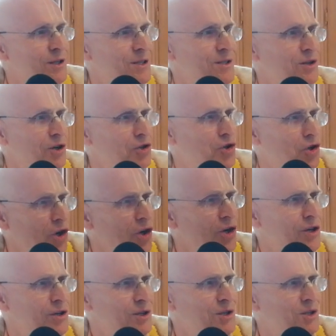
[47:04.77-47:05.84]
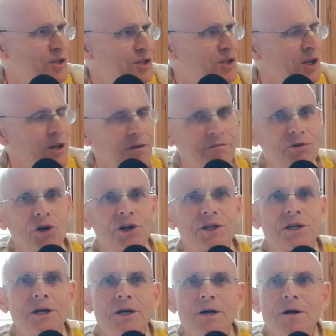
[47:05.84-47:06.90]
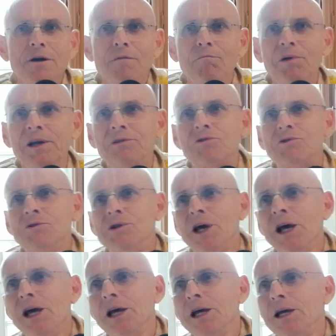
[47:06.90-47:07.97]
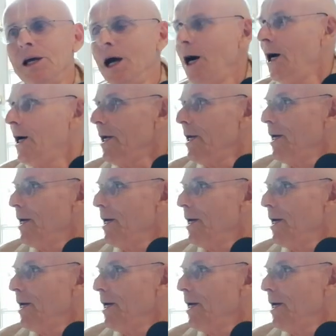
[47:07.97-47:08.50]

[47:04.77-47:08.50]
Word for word: He's not God, he's the Son of God. But today